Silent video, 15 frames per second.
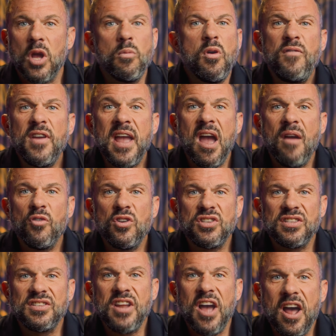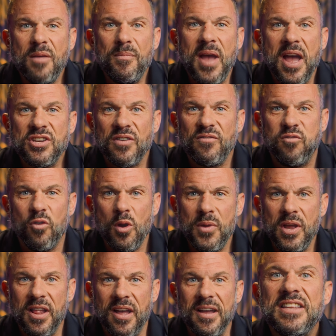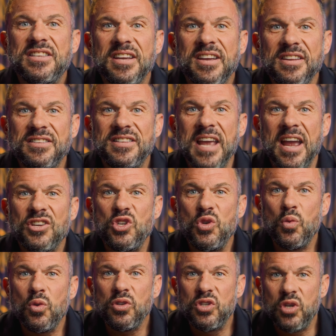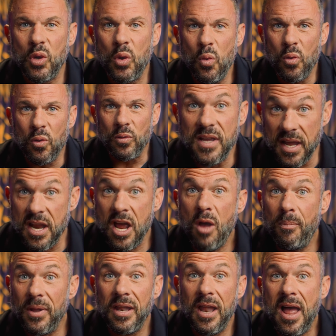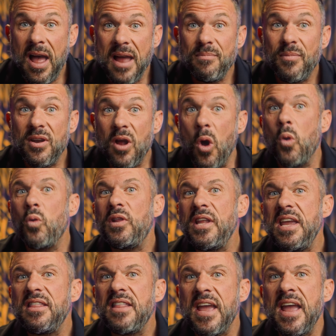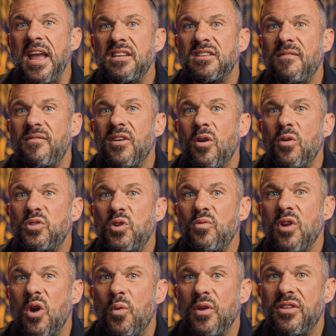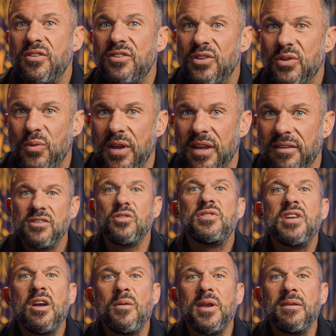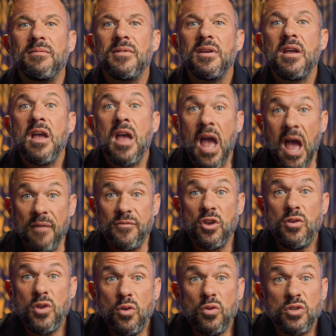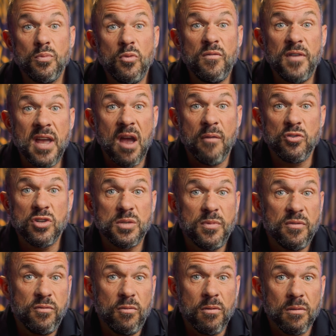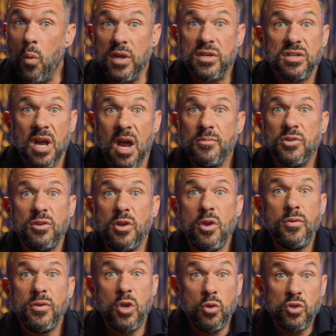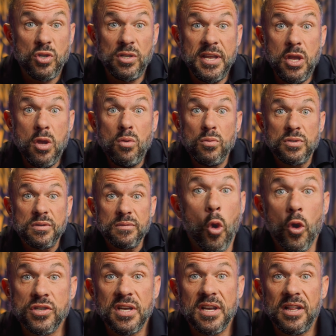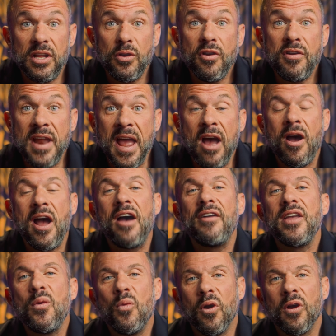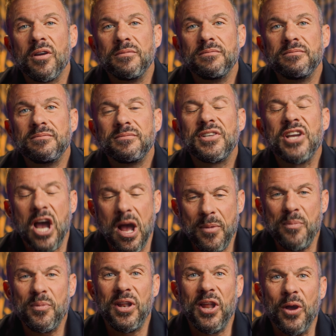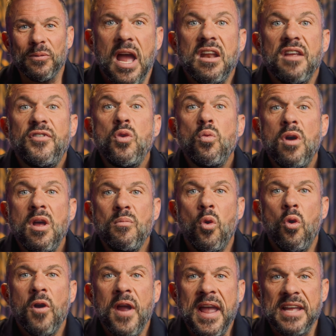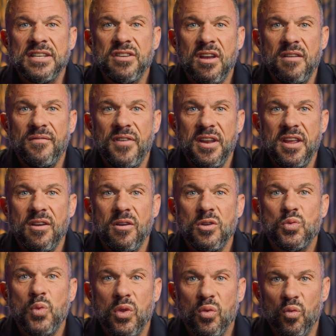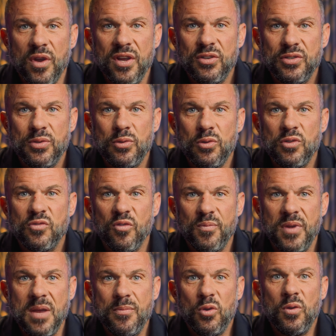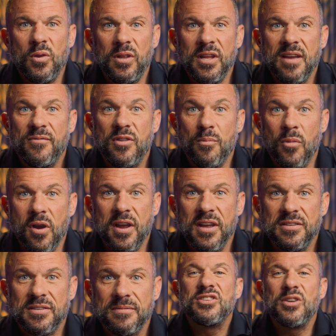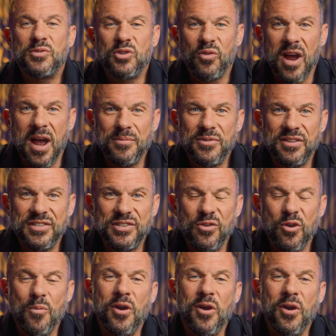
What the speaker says: a moving average is not a magic formula. It's a contextual tool. It can help a lot, but only in the hands of those who know what they're doing. So tell me, have you used moving averages before? Which type do you usually use? Or is it clearer now how they work? Comment below. And if you want more hands-on videos with real tools from people who live the markets, subscribe to the Zero